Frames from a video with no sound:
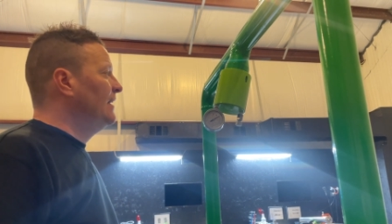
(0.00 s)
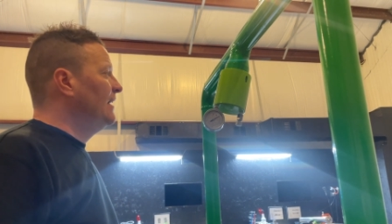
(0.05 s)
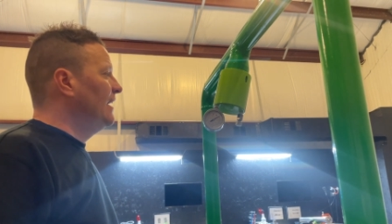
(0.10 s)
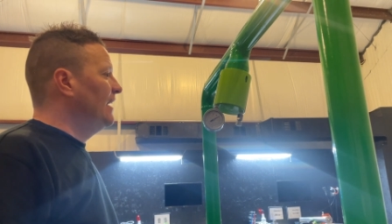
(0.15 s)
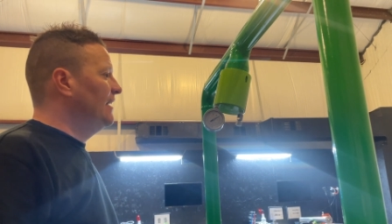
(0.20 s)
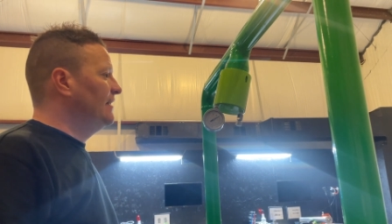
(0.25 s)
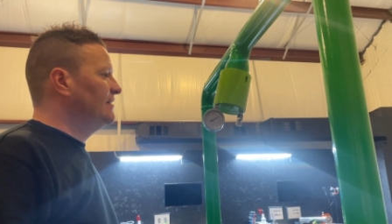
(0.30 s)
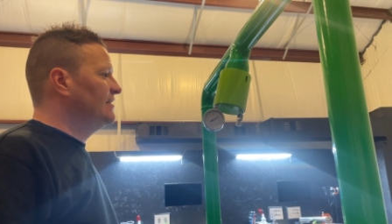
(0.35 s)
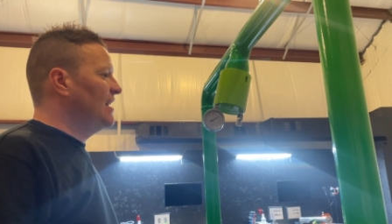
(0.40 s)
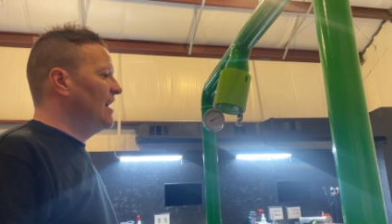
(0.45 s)

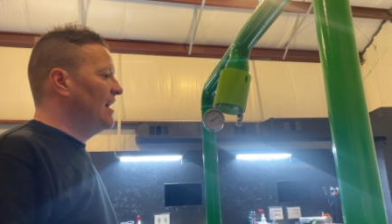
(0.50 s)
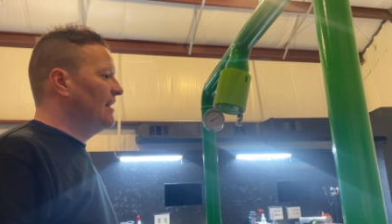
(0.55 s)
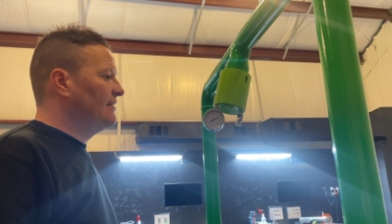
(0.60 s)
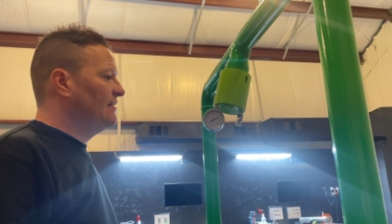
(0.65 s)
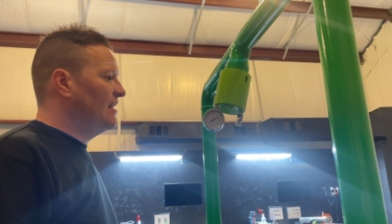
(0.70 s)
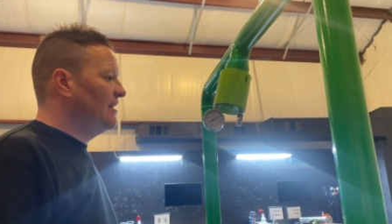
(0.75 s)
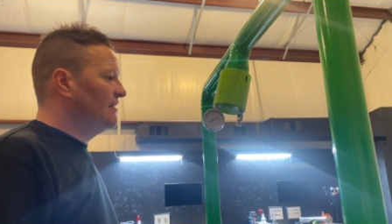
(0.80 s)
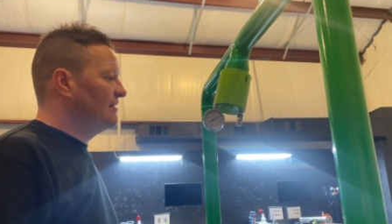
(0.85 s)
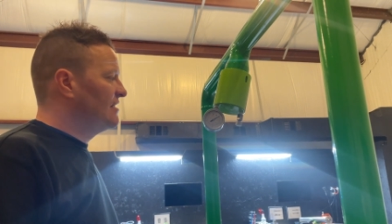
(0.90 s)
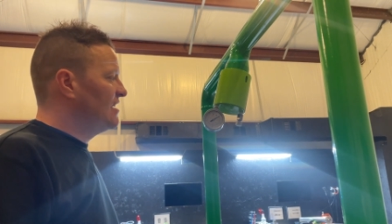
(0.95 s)
and
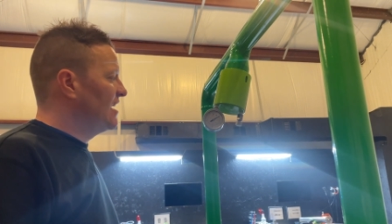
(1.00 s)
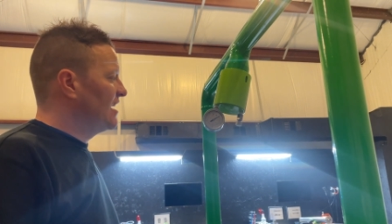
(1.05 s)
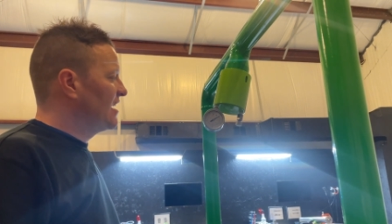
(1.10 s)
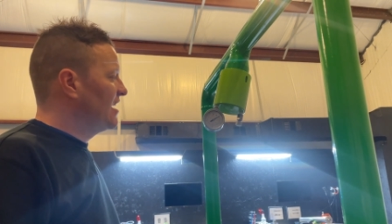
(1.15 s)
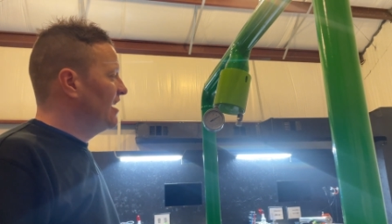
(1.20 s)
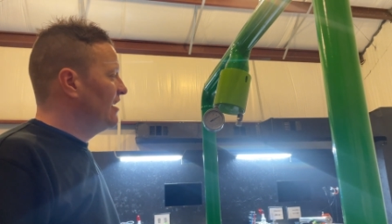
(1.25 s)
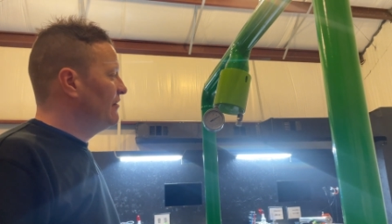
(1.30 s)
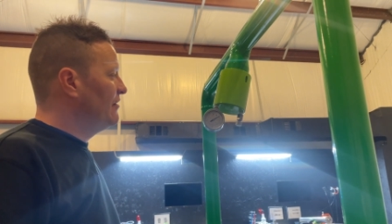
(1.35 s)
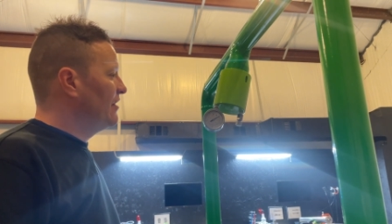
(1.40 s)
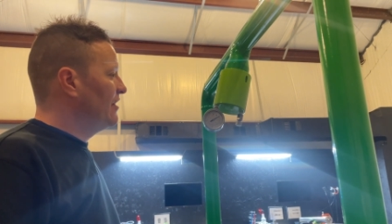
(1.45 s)
take
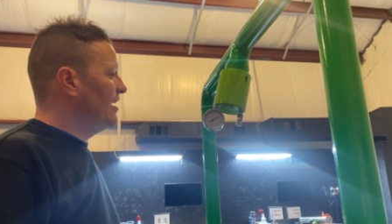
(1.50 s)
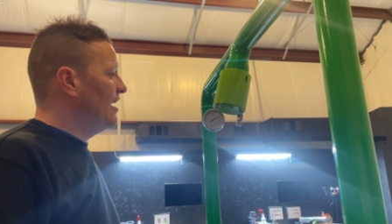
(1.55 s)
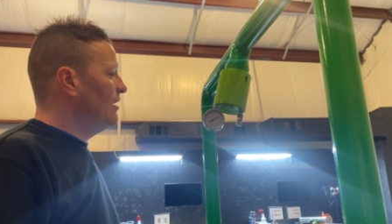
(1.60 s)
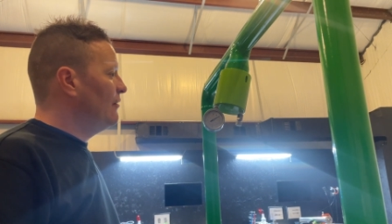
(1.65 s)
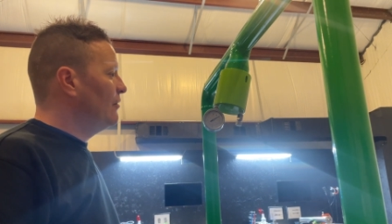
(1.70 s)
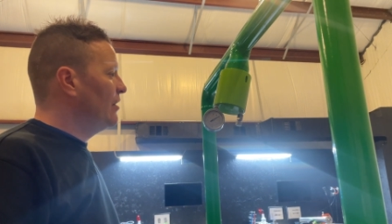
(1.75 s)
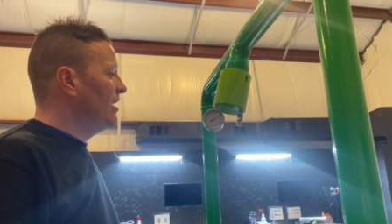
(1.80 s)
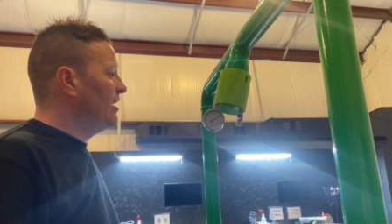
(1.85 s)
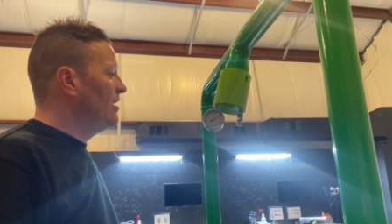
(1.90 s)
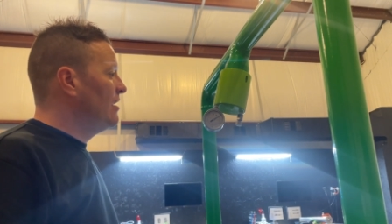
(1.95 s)
care of it that
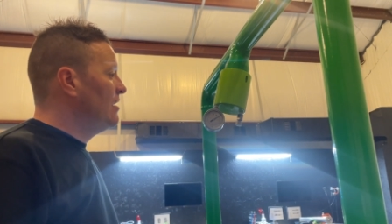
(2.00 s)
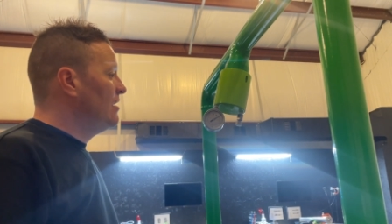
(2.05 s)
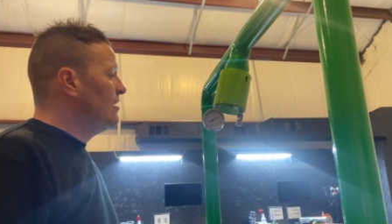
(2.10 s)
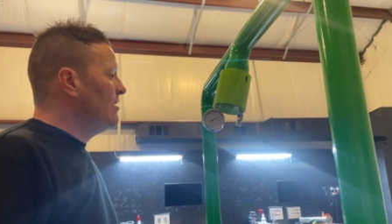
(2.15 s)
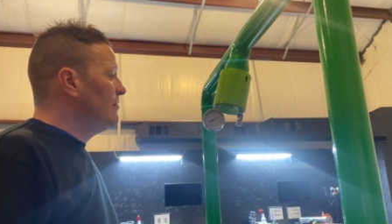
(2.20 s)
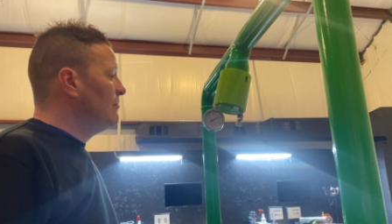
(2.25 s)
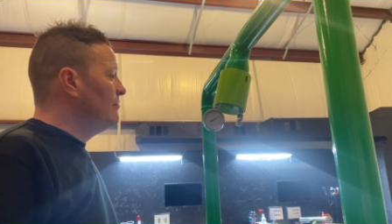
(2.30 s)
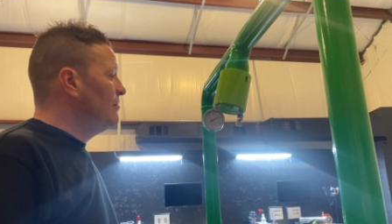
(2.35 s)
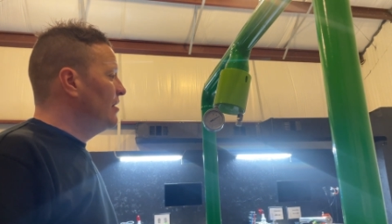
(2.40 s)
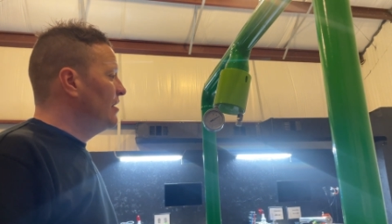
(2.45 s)
way.
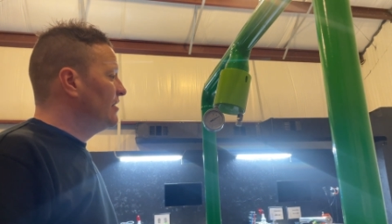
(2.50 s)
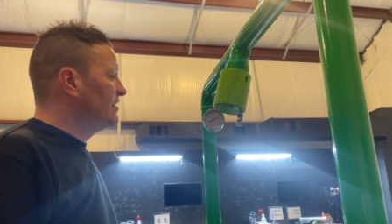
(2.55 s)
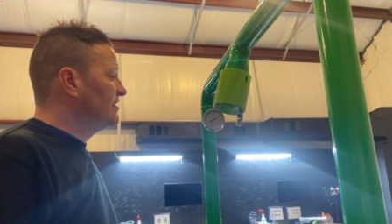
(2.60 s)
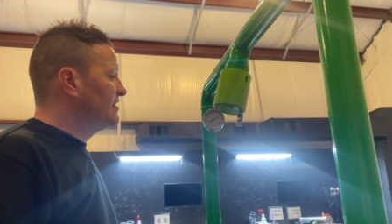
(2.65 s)
But